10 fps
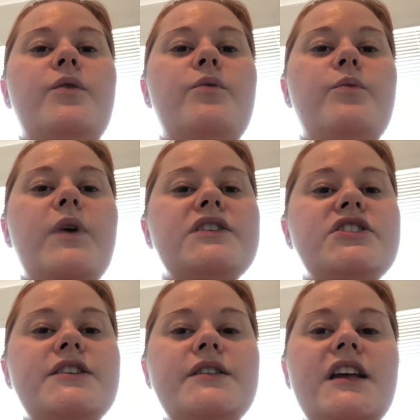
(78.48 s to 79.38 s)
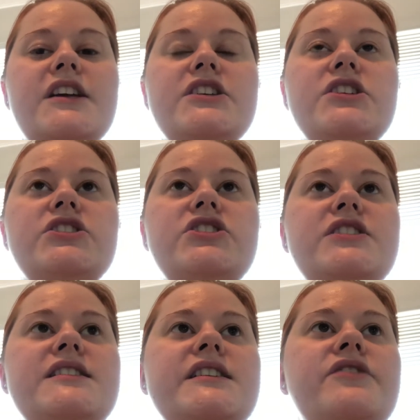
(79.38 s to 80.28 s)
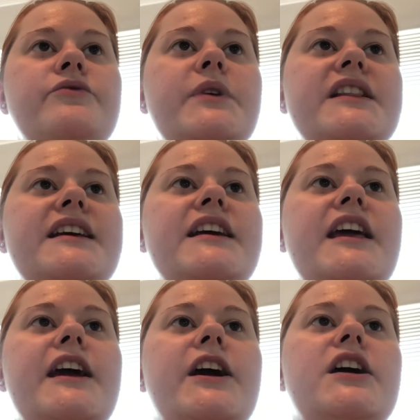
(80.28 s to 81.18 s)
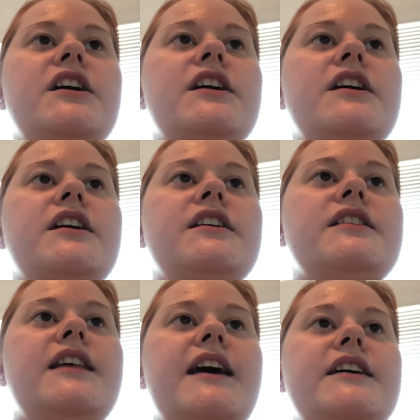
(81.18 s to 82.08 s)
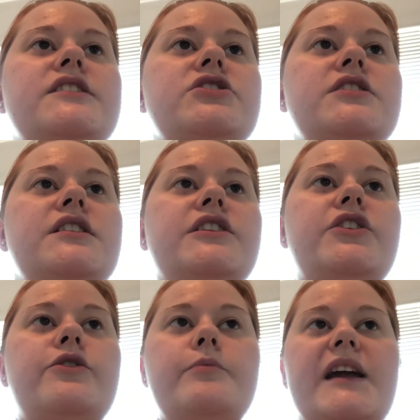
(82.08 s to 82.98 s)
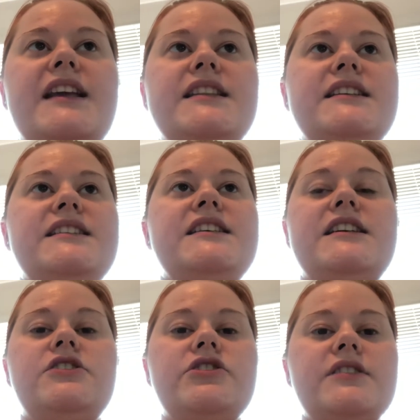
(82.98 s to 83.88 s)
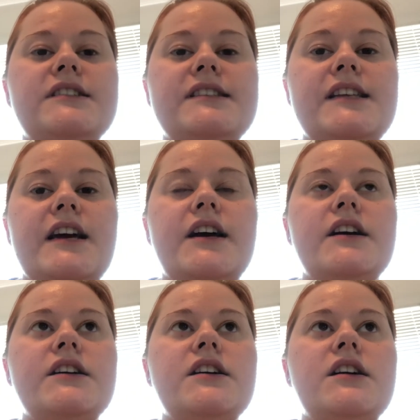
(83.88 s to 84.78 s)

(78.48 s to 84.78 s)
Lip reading: well, she didn't really care that she knew many of the teachers there,